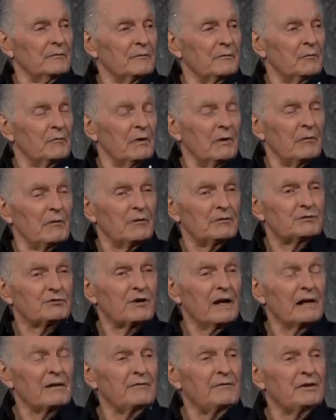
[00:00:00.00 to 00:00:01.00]
Alda
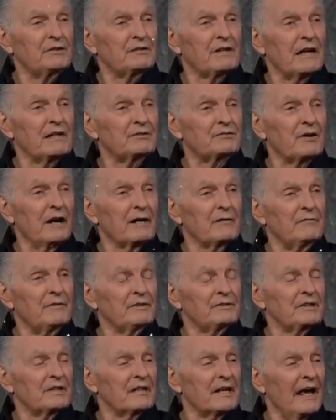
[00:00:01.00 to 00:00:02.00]
declined a significant
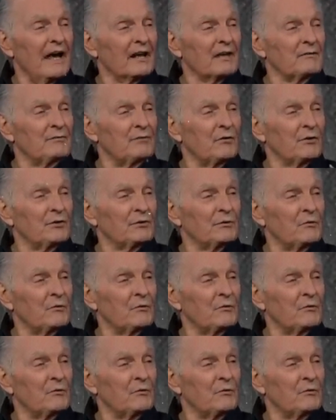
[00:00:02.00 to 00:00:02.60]
Broadway part in